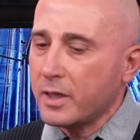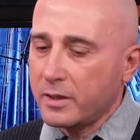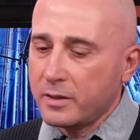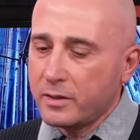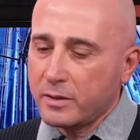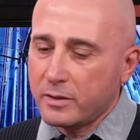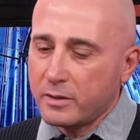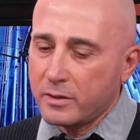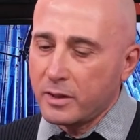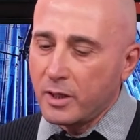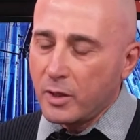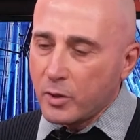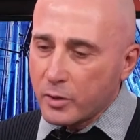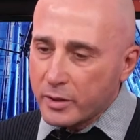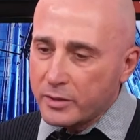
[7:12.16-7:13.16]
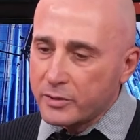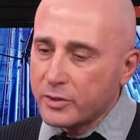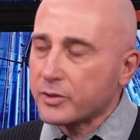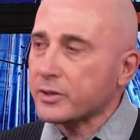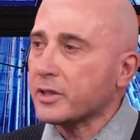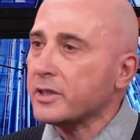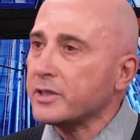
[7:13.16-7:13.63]
can
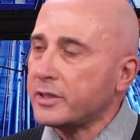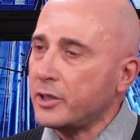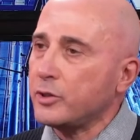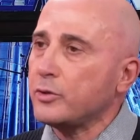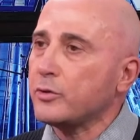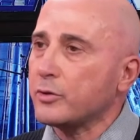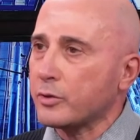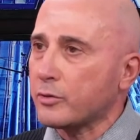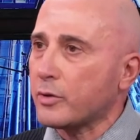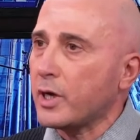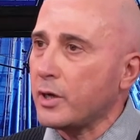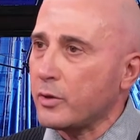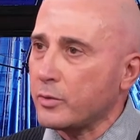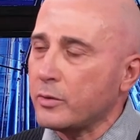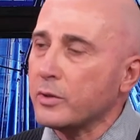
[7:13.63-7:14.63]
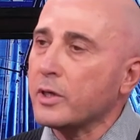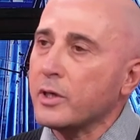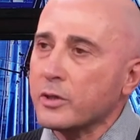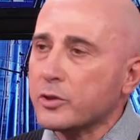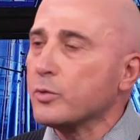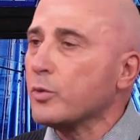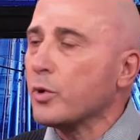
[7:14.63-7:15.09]
just continue to grow
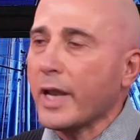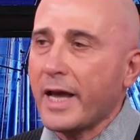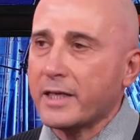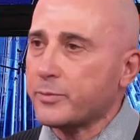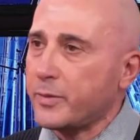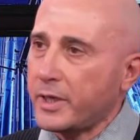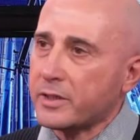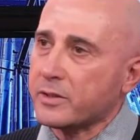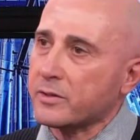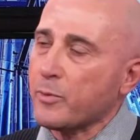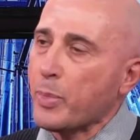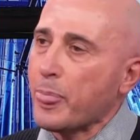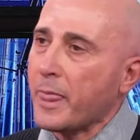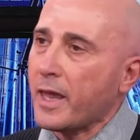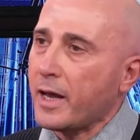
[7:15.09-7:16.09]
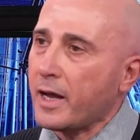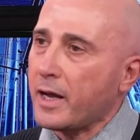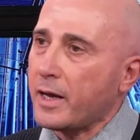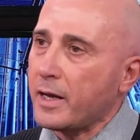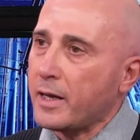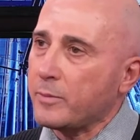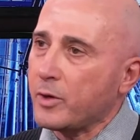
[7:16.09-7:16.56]
to all aspects
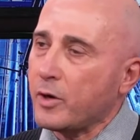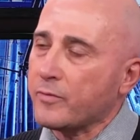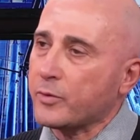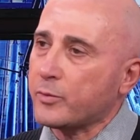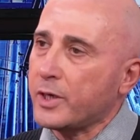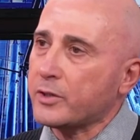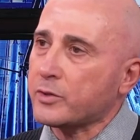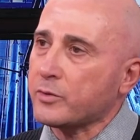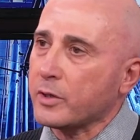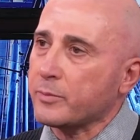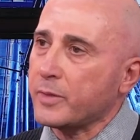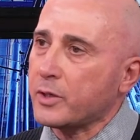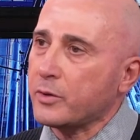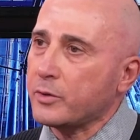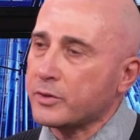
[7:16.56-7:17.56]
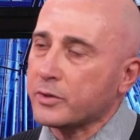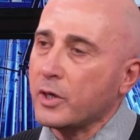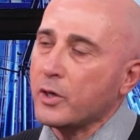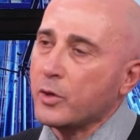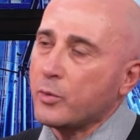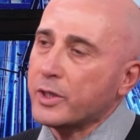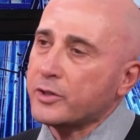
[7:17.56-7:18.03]
of the restaurant, because
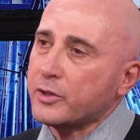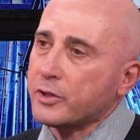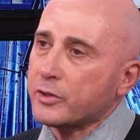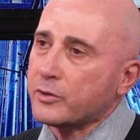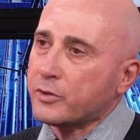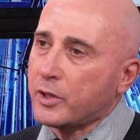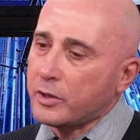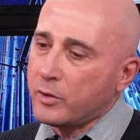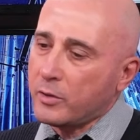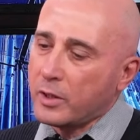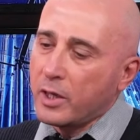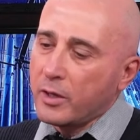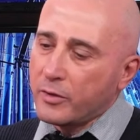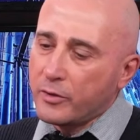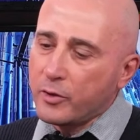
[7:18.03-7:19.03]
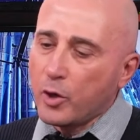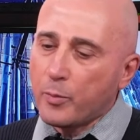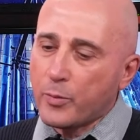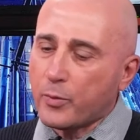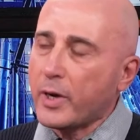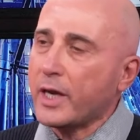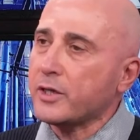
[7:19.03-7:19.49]
once you control the
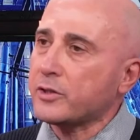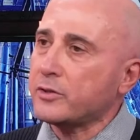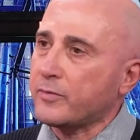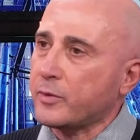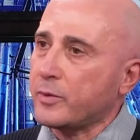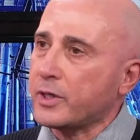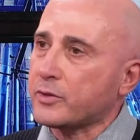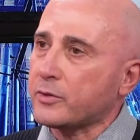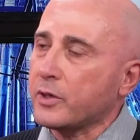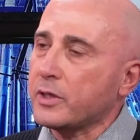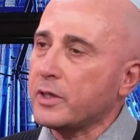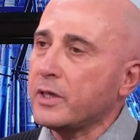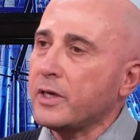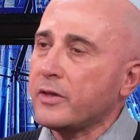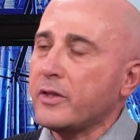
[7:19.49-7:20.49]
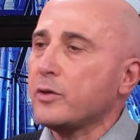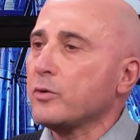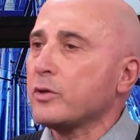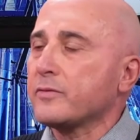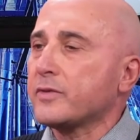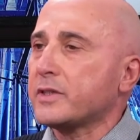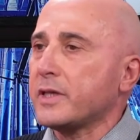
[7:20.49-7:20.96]
operation of the restaurant, then
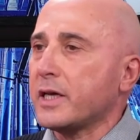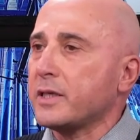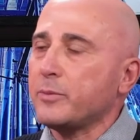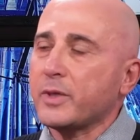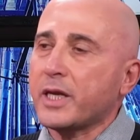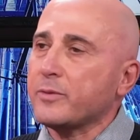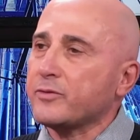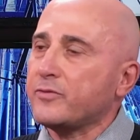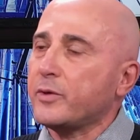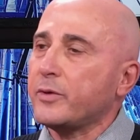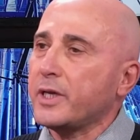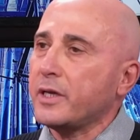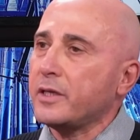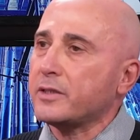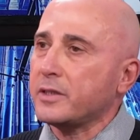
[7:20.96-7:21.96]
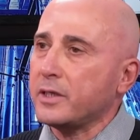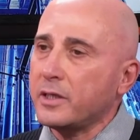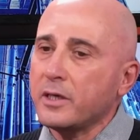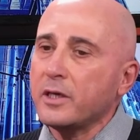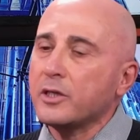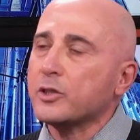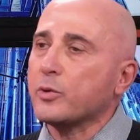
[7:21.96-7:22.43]
all of a sudden it becomes very easy
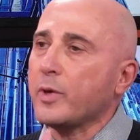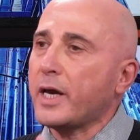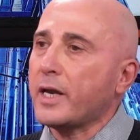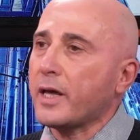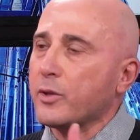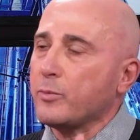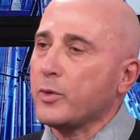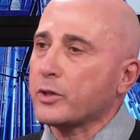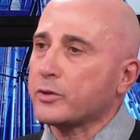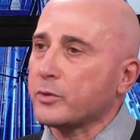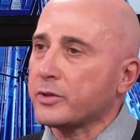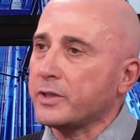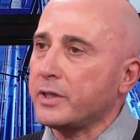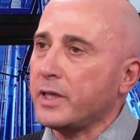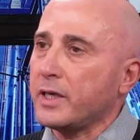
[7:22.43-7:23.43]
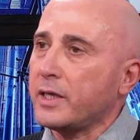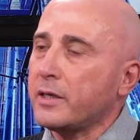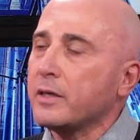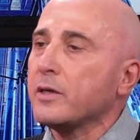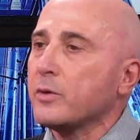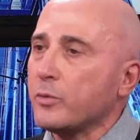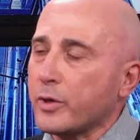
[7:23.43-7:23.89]
to add other modules in there,
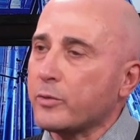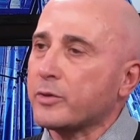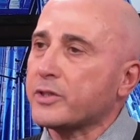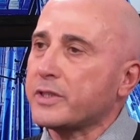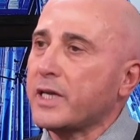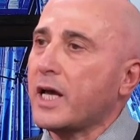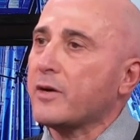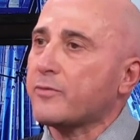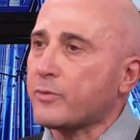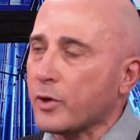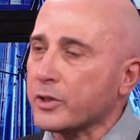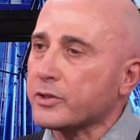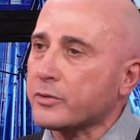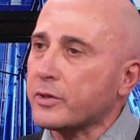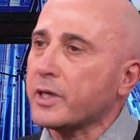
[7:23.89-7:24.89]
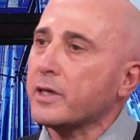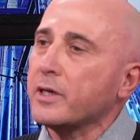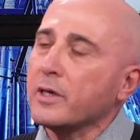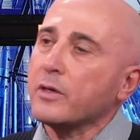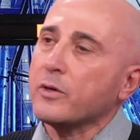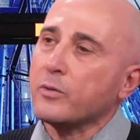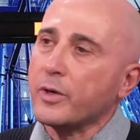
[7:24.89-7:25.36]
whether it's staff rostering,
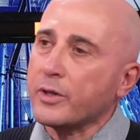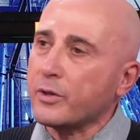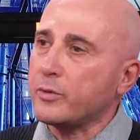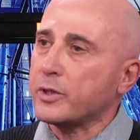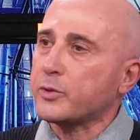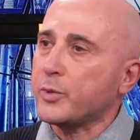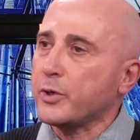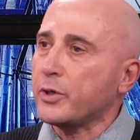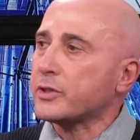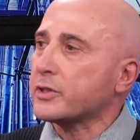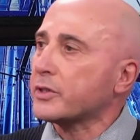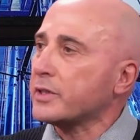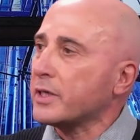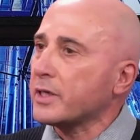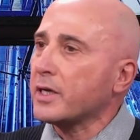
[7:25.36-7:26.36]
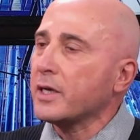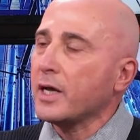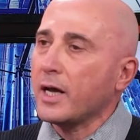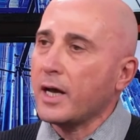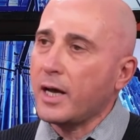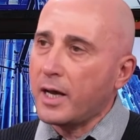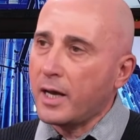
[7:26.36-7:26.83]
whether it's purchasing,
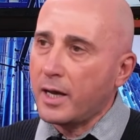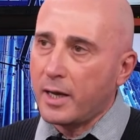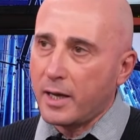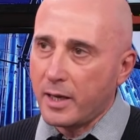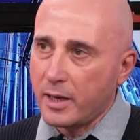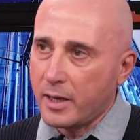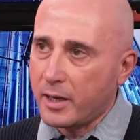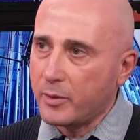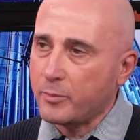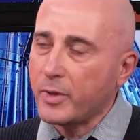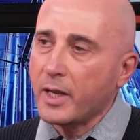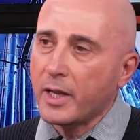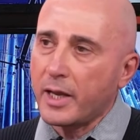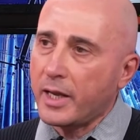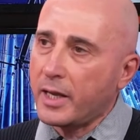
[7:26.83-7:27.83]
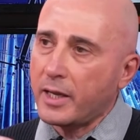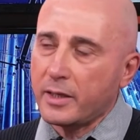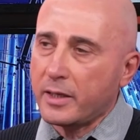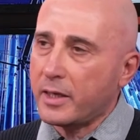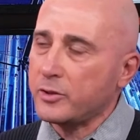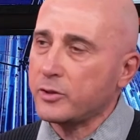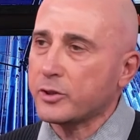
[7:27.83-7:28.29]

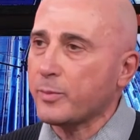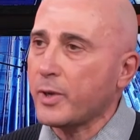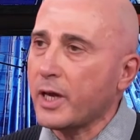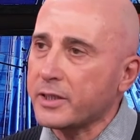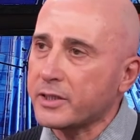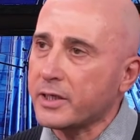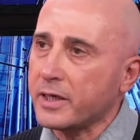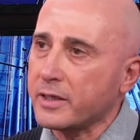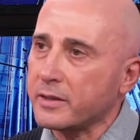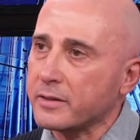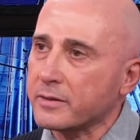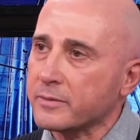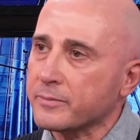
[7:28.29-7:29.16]
and your supply chain.